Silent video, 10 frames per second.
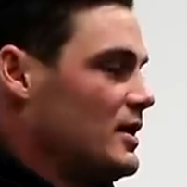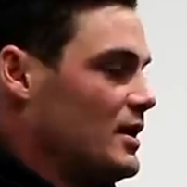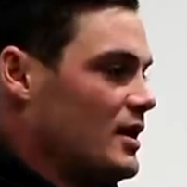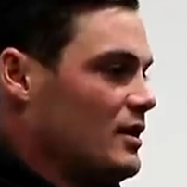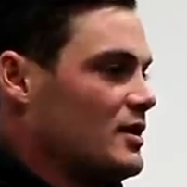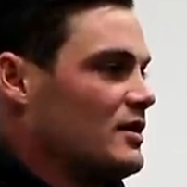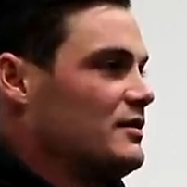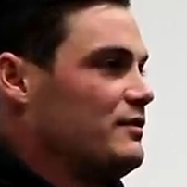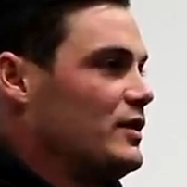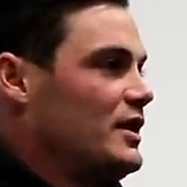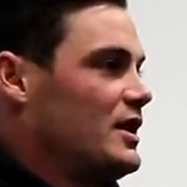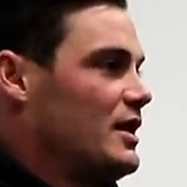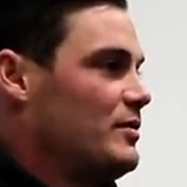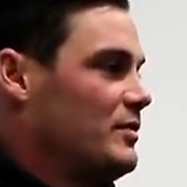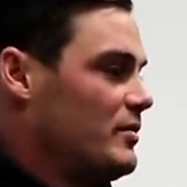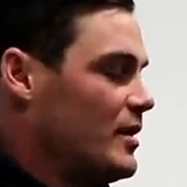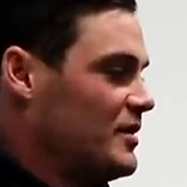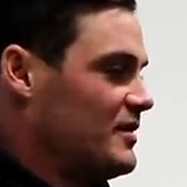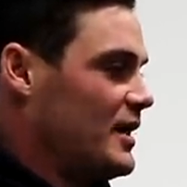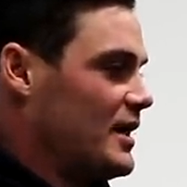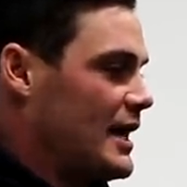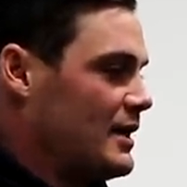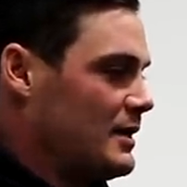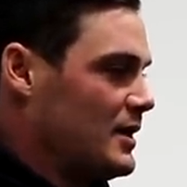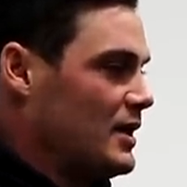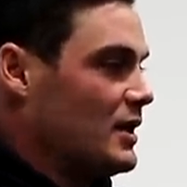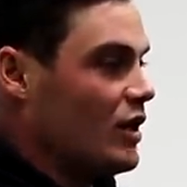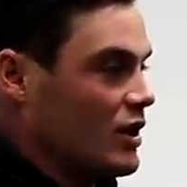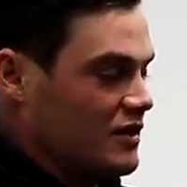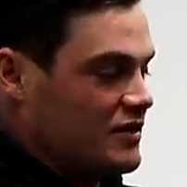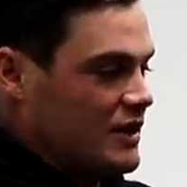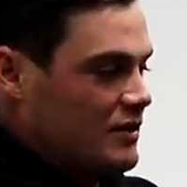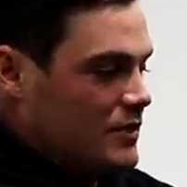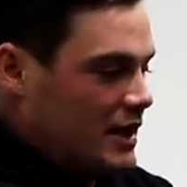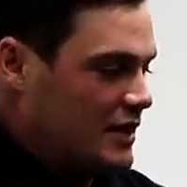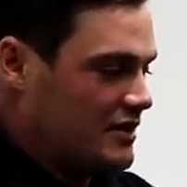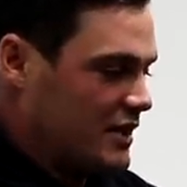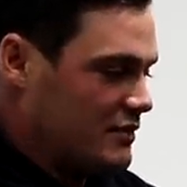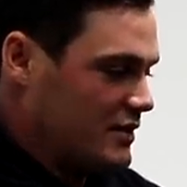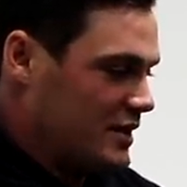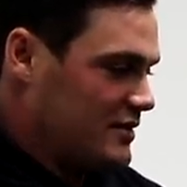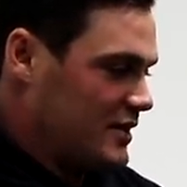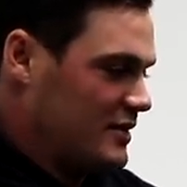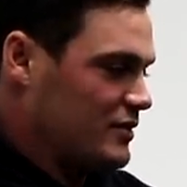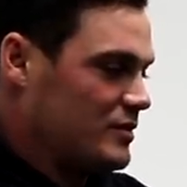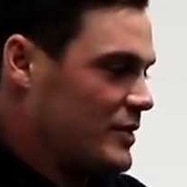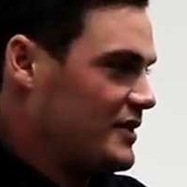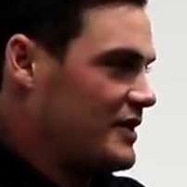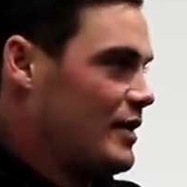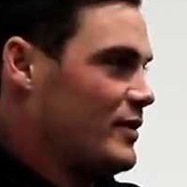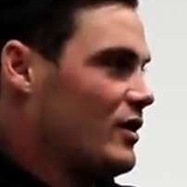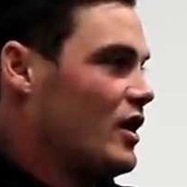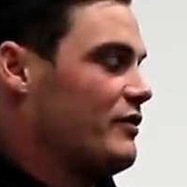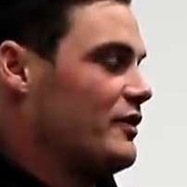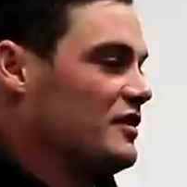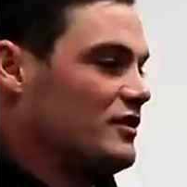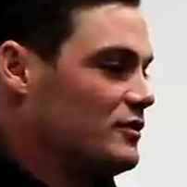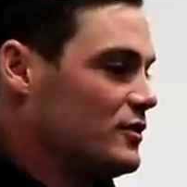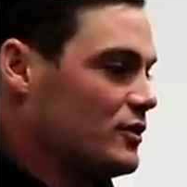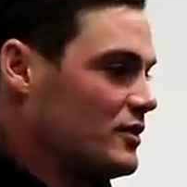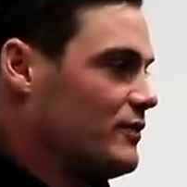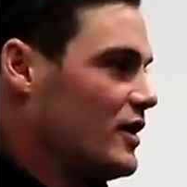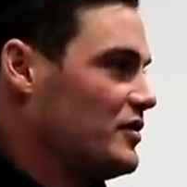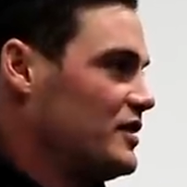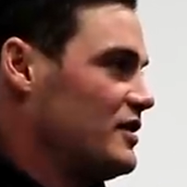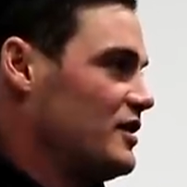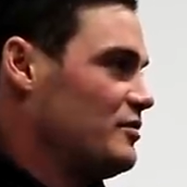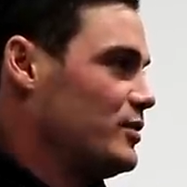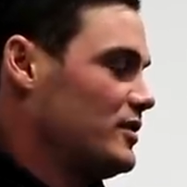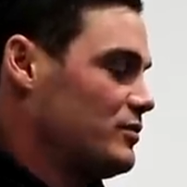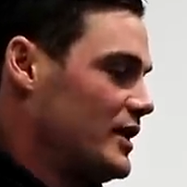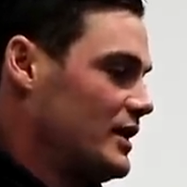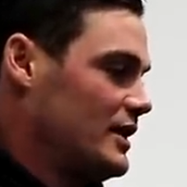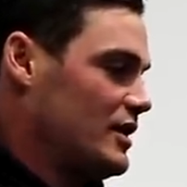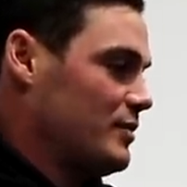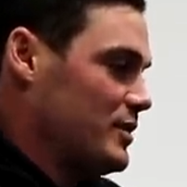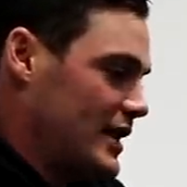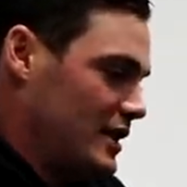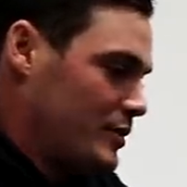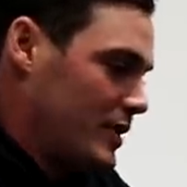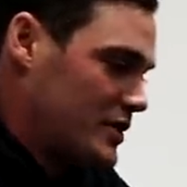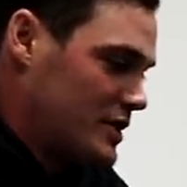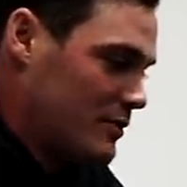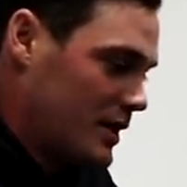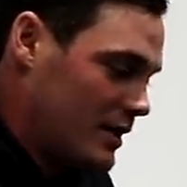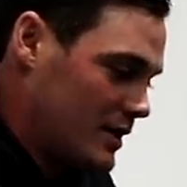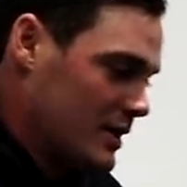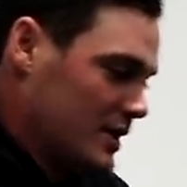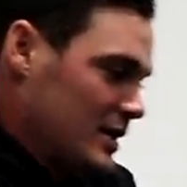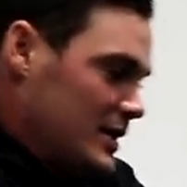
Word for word: you know, like it's a footy club and we represent that. And like I said, playing at Central Districts was the best day of my life, and I still talk to five or six of those boys weekly that I played in the Premiership with. And